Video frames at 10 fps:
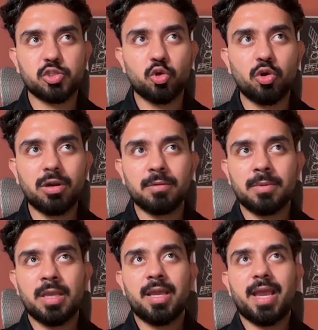store,
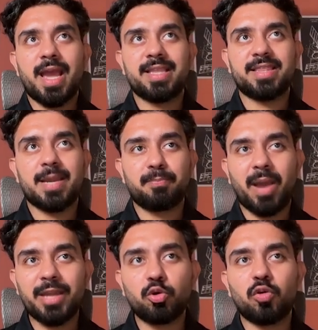and that
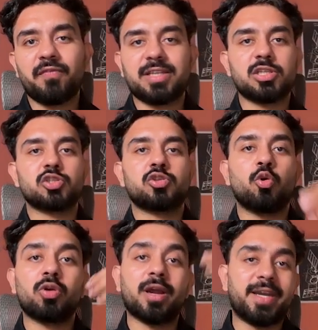Pinecone vector
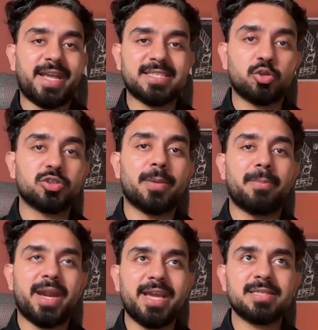store contains those
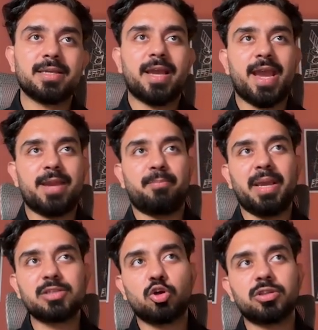embeddings, and
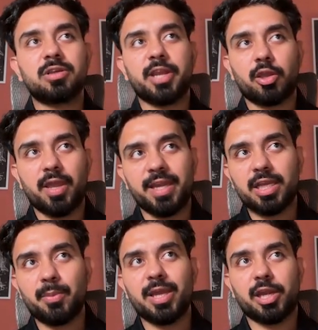based on the
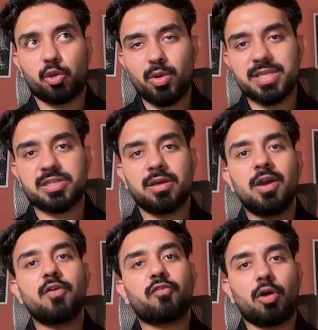incoming request
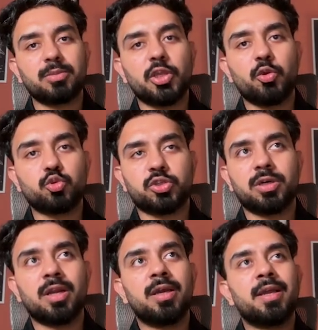from the
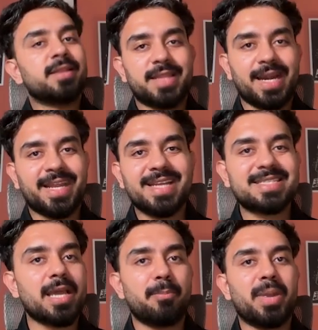user, that
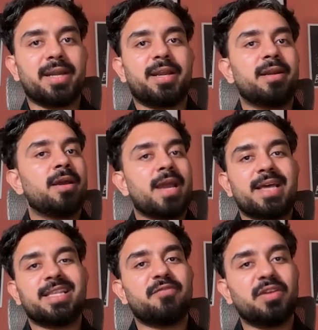gets embedded,
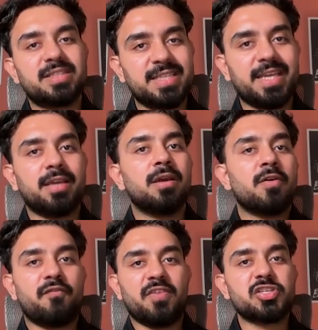and then we see
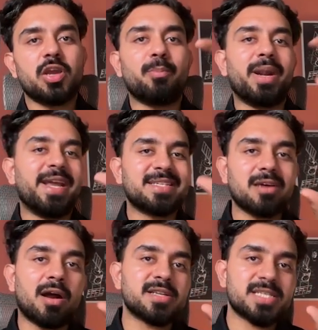which
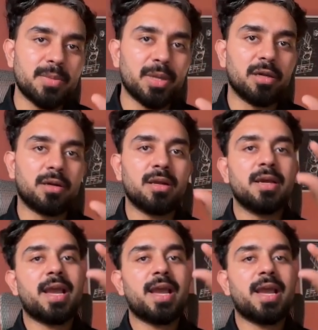embeddings are similar,